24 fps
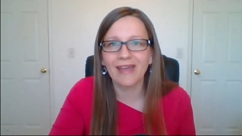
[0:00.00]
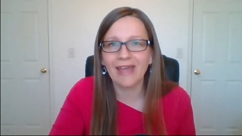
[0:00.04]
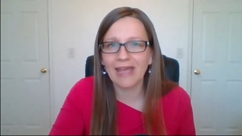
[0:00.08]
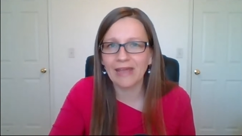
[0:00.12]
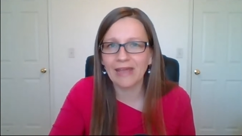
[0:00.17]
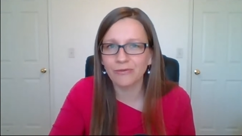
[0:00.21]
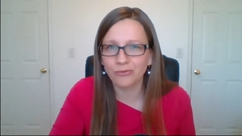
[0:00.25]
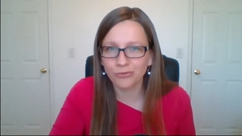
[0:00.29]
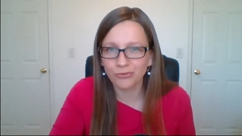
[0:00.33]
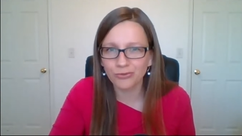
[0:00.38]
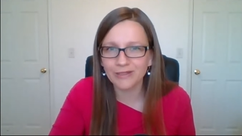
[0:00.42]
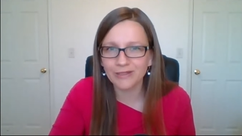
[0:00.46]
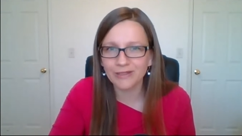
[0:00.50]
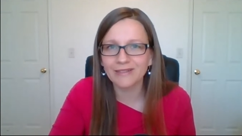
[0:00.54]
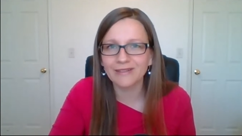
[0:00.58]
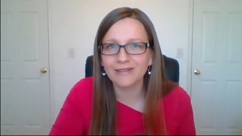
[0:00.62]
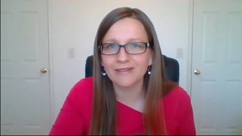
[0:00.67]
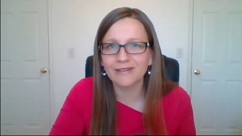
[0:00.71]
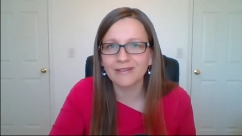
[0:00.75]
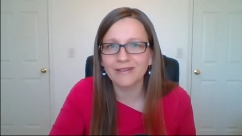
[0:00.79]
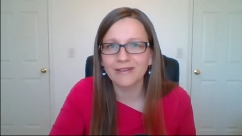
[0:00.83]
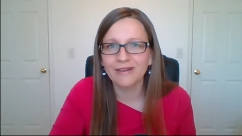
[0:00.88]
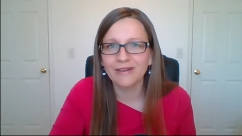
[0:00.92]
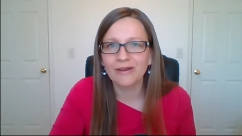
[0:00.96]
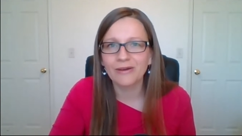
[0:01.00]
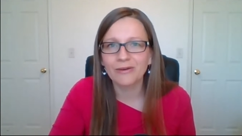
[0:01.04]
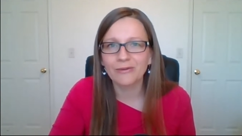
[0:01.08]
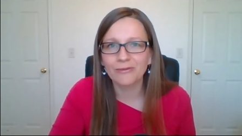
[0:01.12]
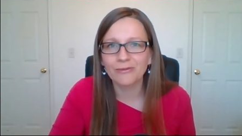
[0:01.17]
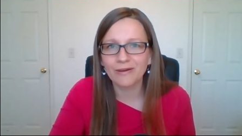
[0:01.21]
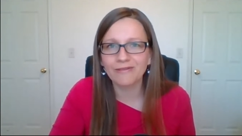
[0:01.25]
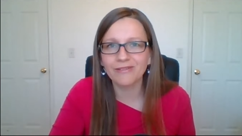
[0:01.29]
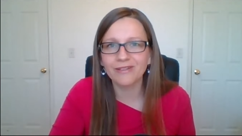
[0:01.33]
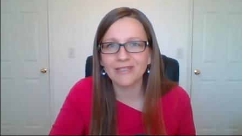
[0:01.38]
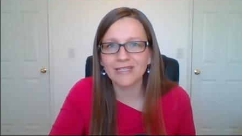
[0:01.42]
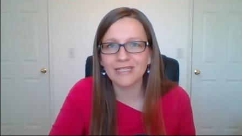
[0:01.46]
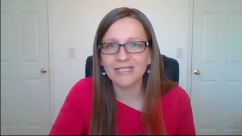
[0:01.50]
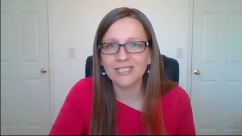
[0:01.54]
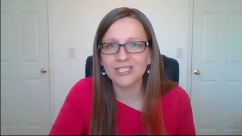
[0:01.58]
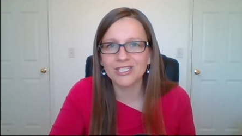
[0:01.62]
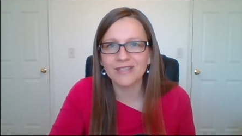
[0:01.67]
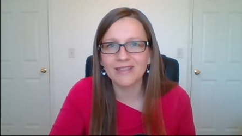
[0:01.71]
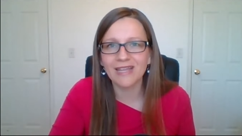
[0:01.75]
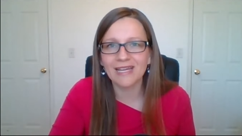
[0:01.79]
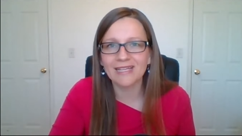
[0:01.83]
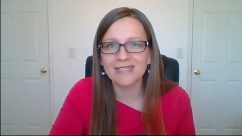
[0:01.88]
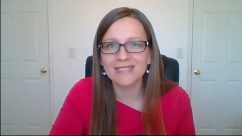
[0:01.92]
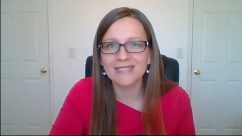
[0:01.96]
and real
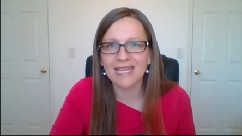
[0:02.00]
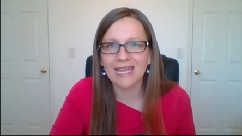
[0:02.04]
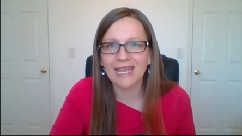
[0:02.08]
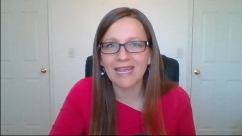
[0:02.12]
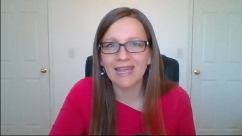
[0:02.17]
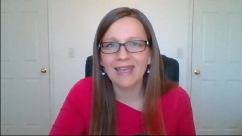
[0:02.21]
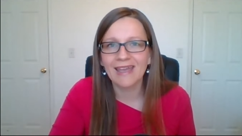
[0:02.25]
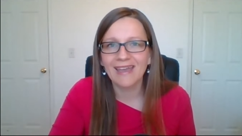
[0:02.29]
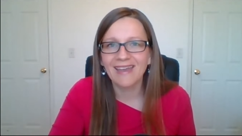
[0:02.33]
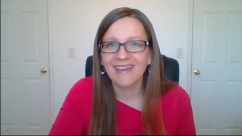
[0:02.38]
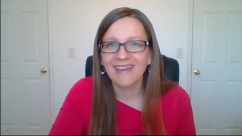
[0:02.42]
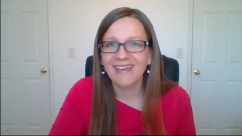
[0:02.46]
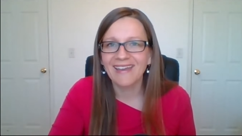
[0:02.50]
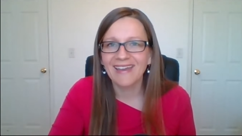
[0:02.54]
revelation that day.